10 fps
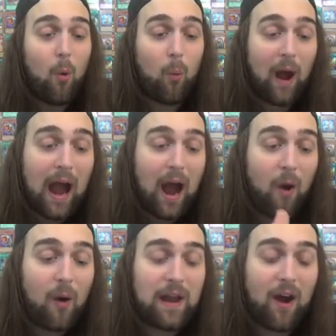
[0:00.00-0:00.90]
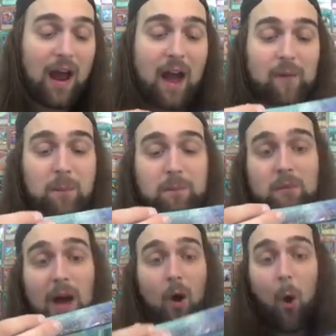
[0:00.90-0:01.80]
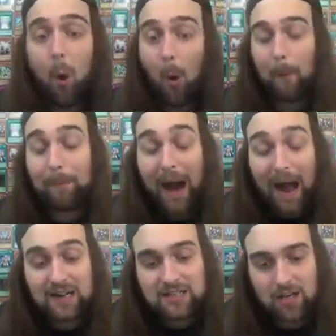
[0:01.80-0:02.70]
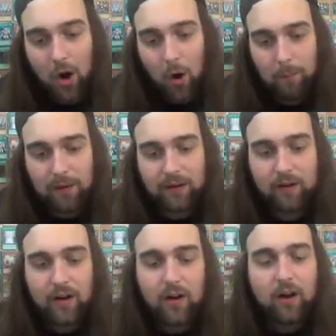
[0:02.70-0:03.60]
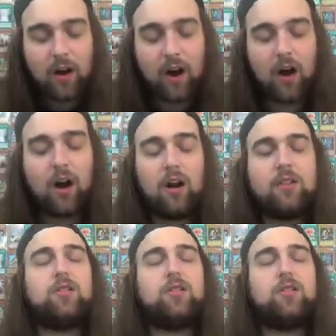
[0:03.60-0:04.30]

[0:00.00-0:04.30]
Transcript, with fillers: Wow, now I have a like a whole box to open. Oh,